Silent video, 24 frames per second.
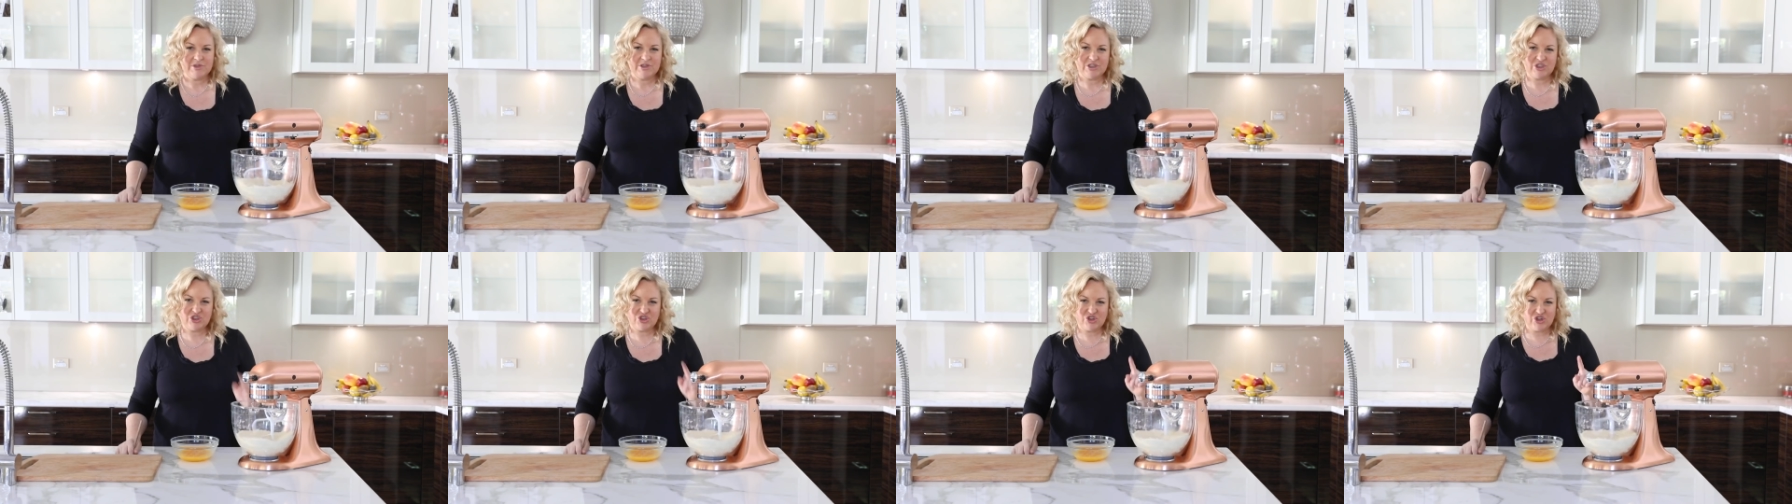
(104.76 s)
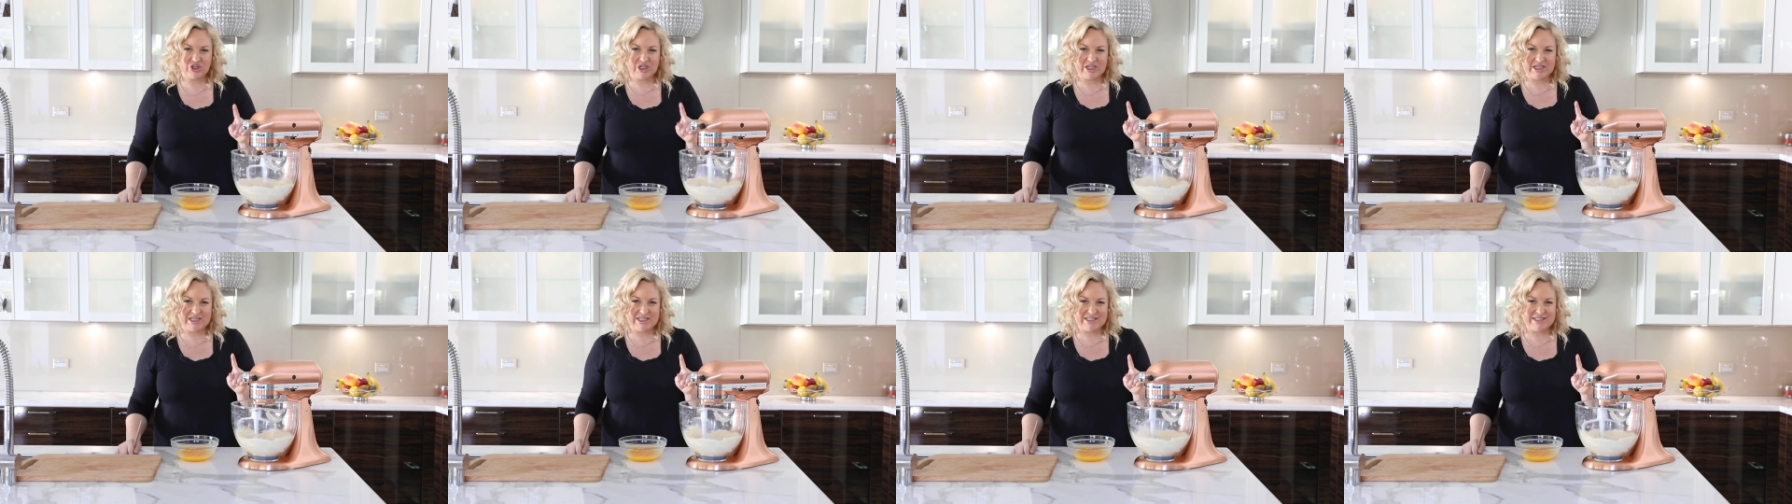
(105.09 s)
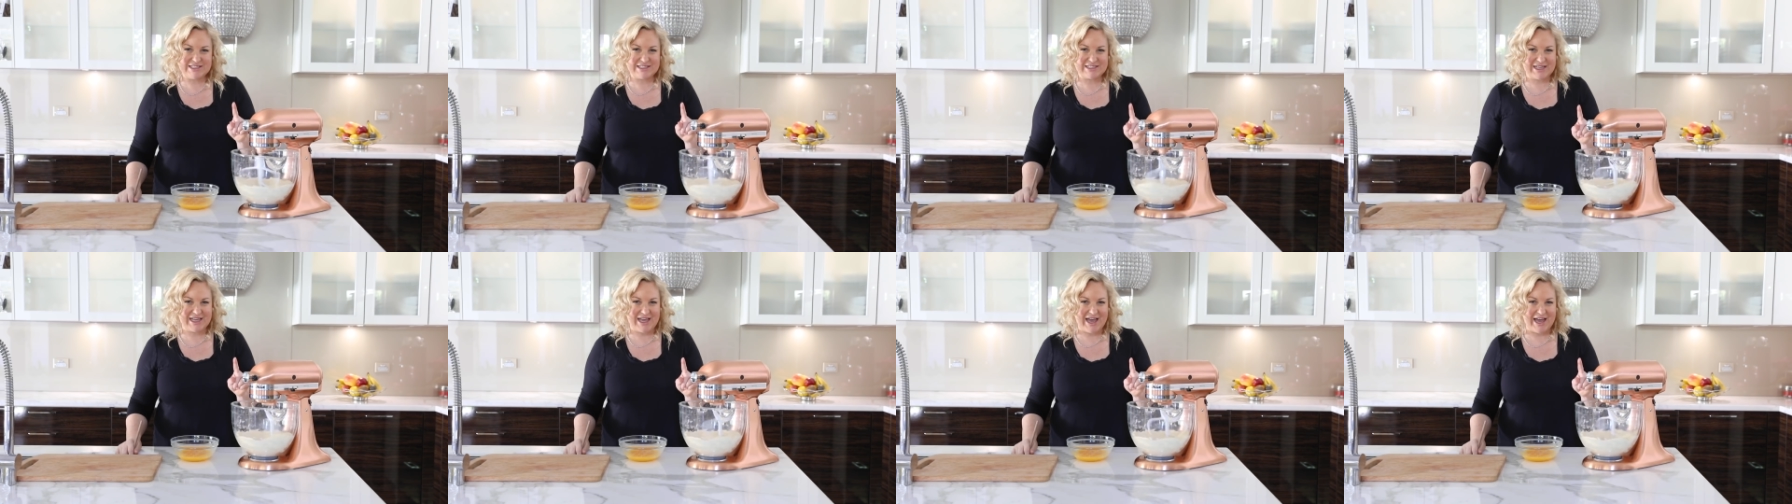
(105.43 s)
The trick is
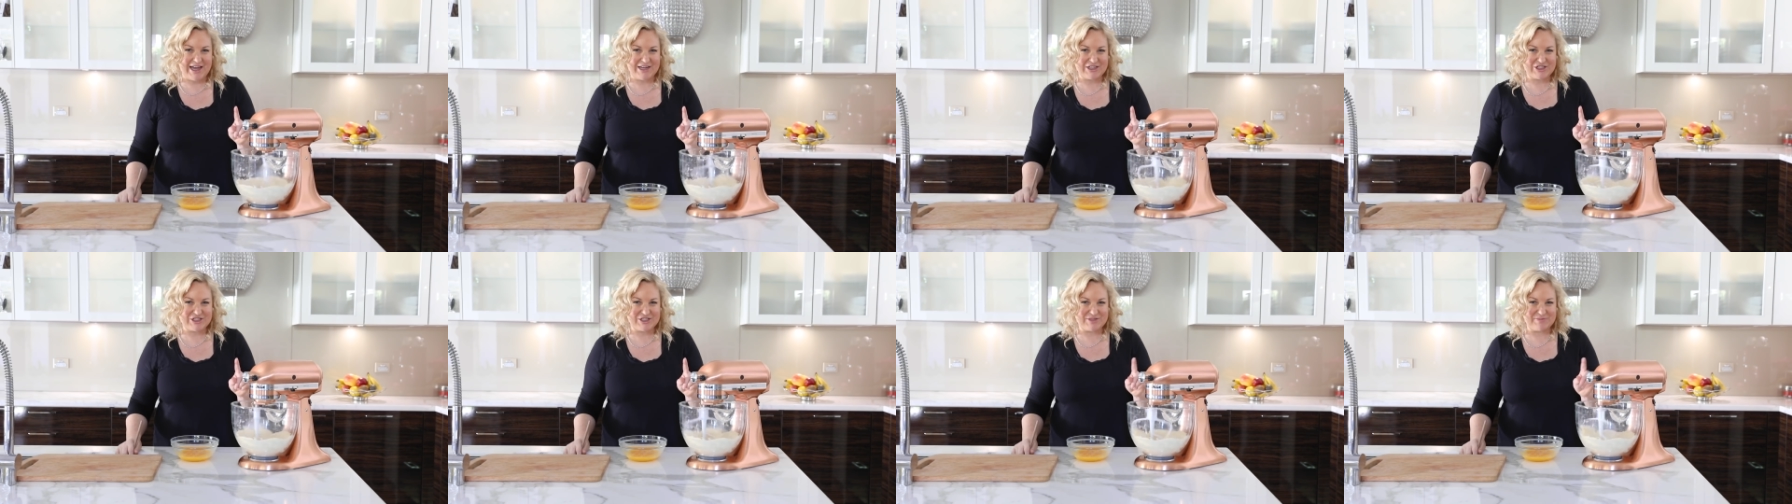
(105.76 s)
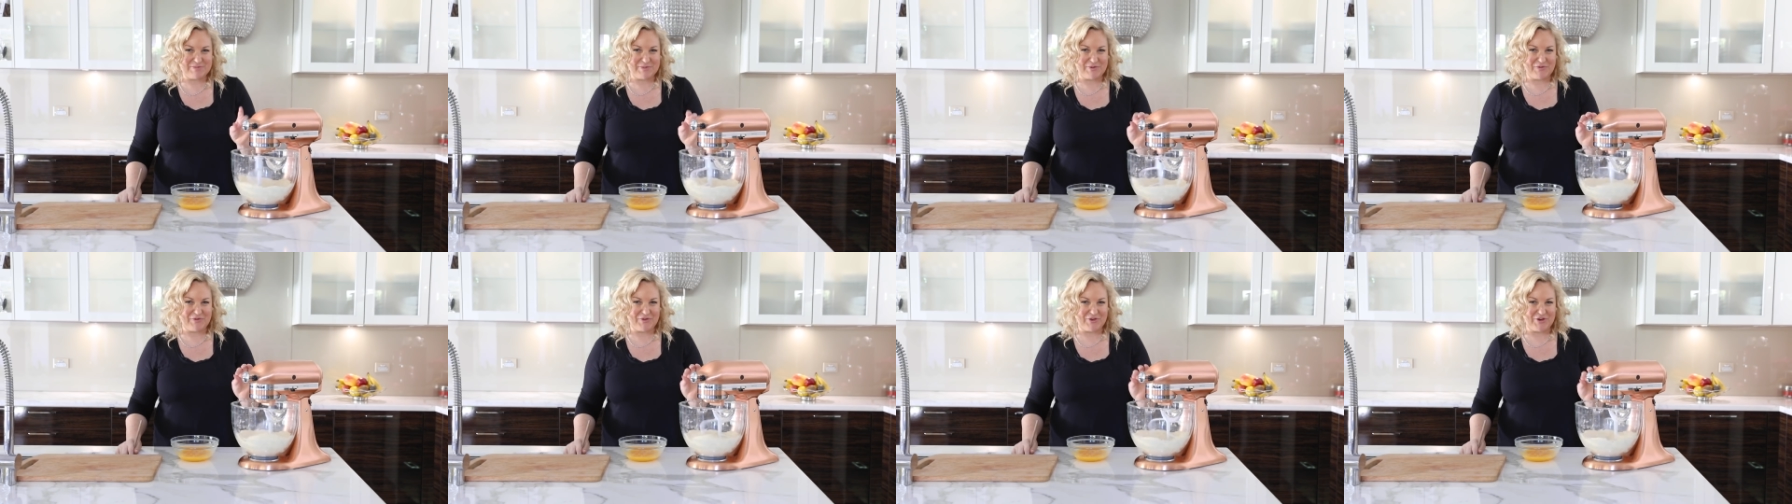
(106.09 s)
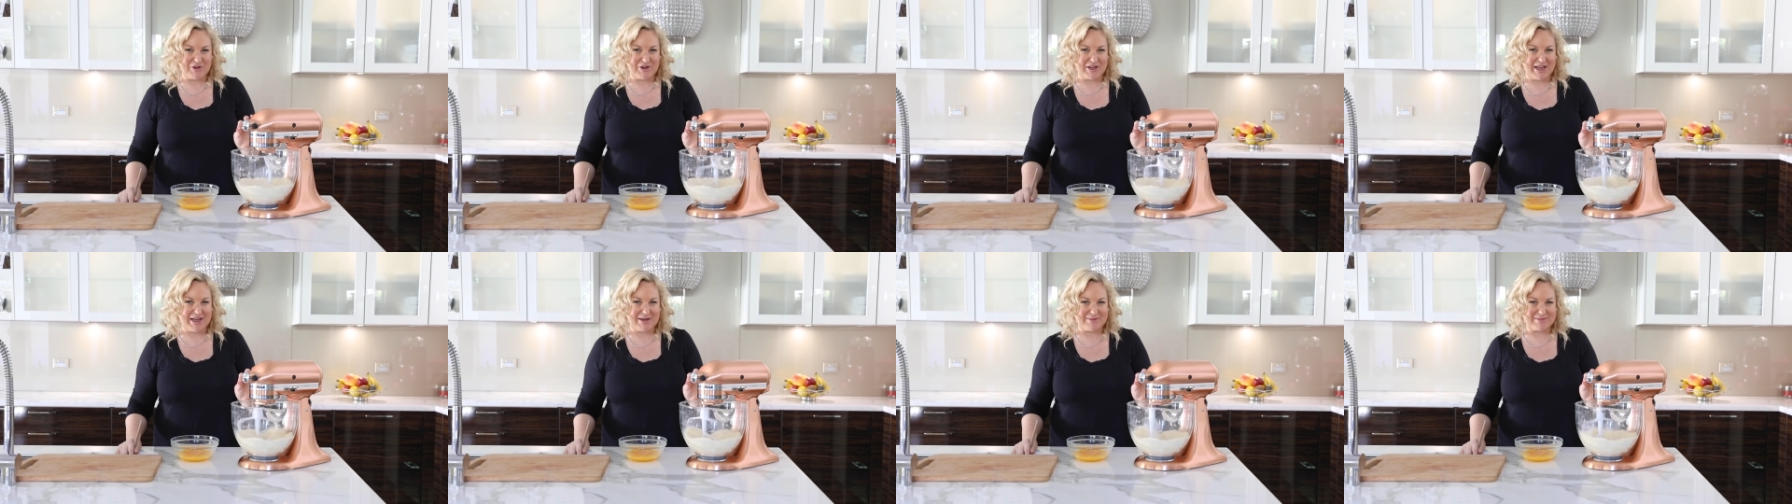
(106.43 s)
to catch it before
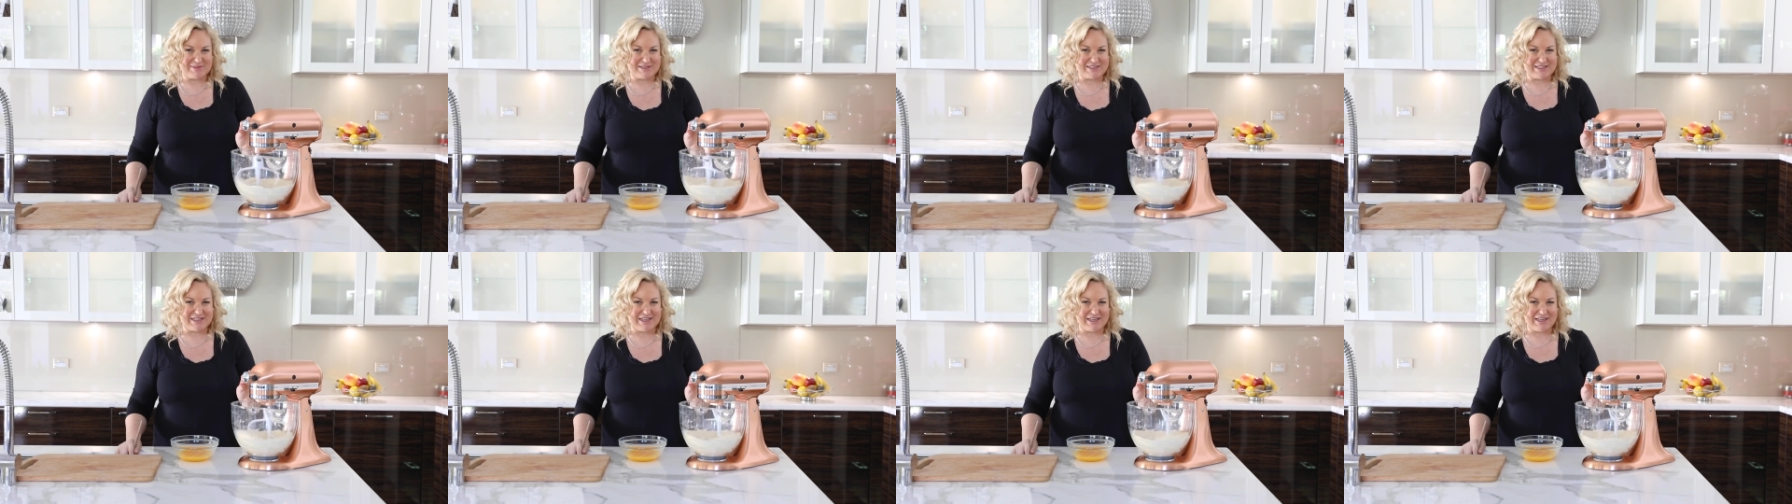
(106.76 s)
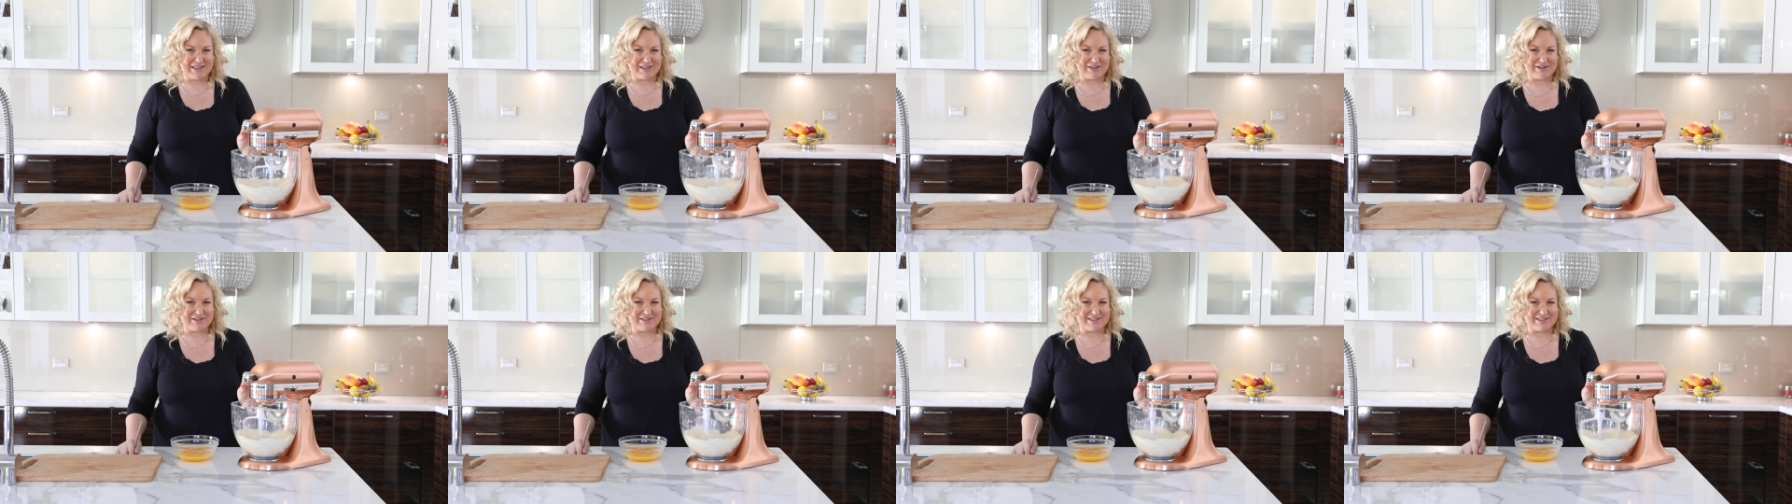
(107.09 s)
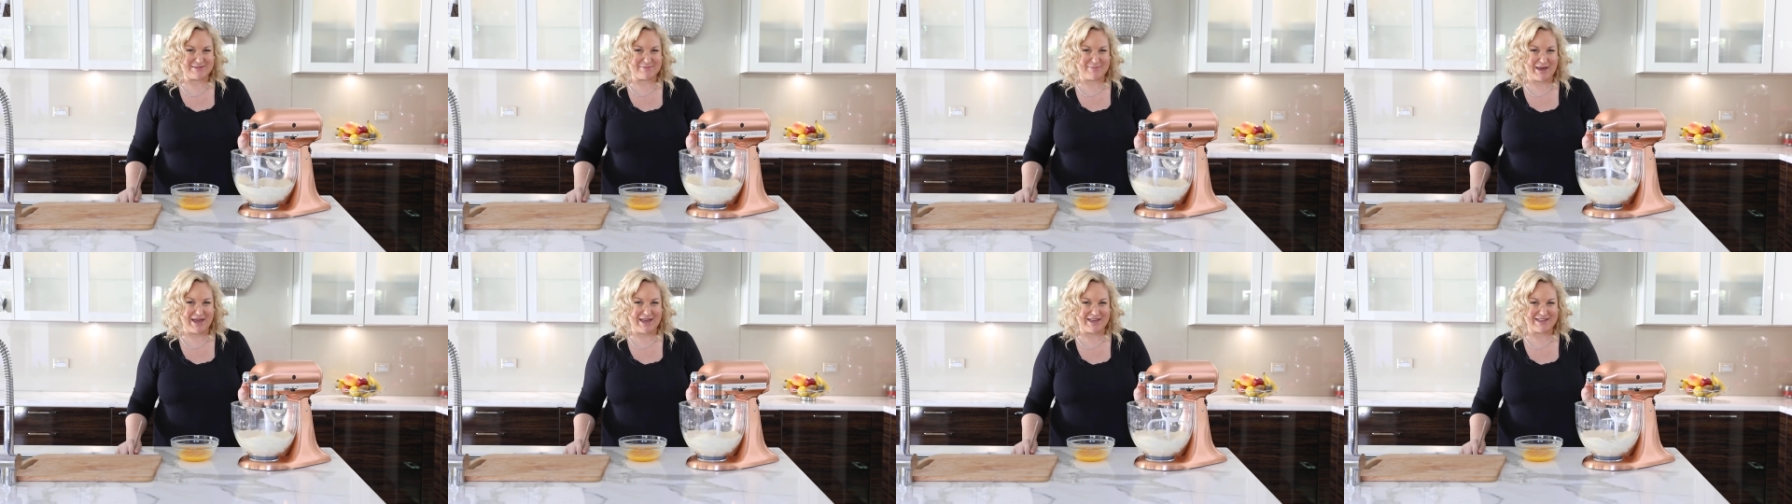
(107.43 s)
it comes together as a
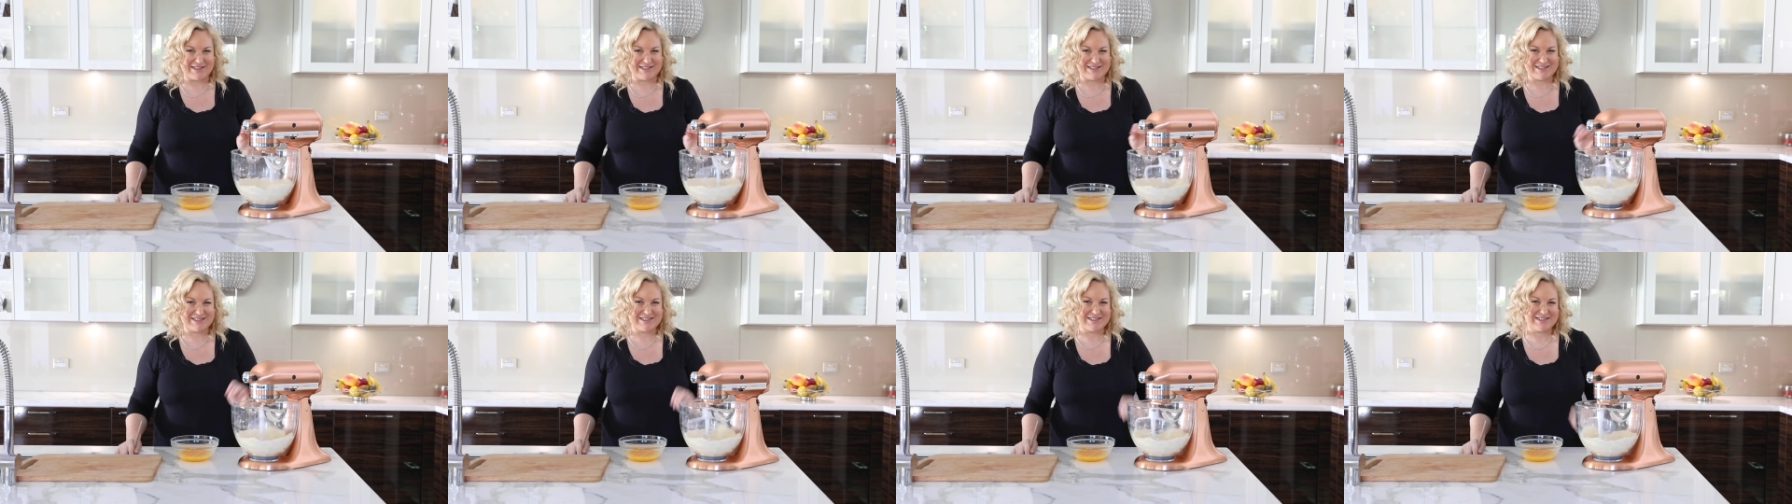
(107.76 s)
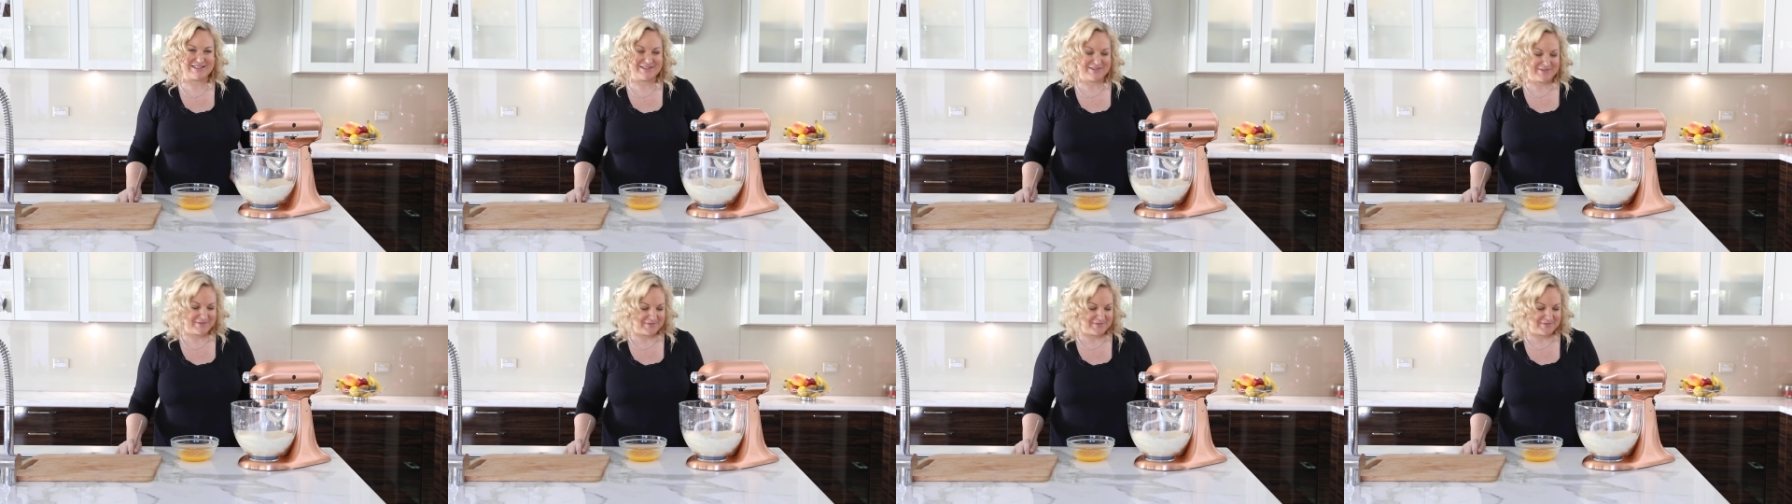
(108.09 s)
paste.